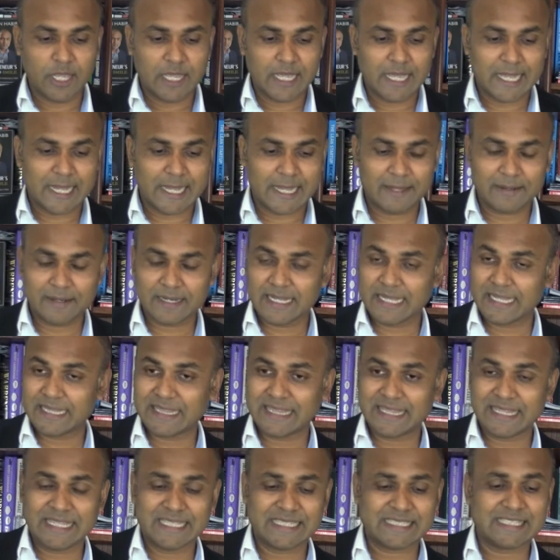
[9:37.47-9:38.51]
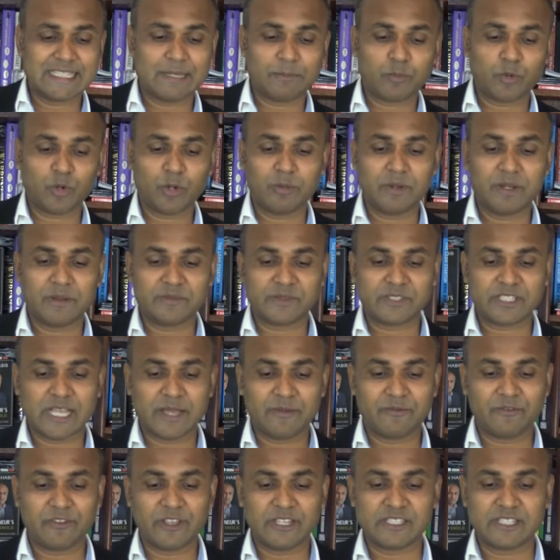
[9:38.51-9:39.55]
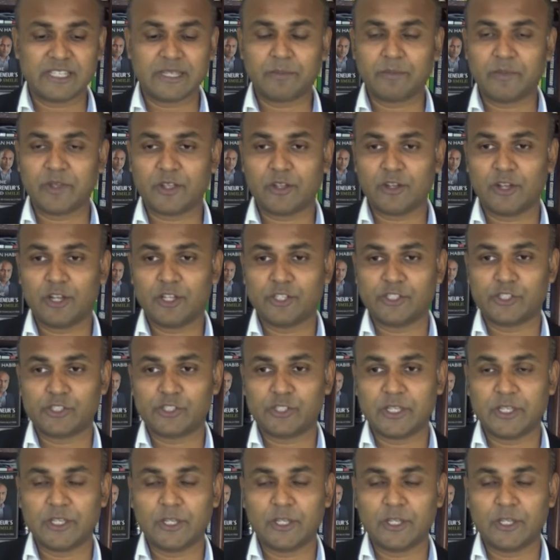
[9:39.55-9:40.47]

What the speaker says: And these are the problems I'm facing because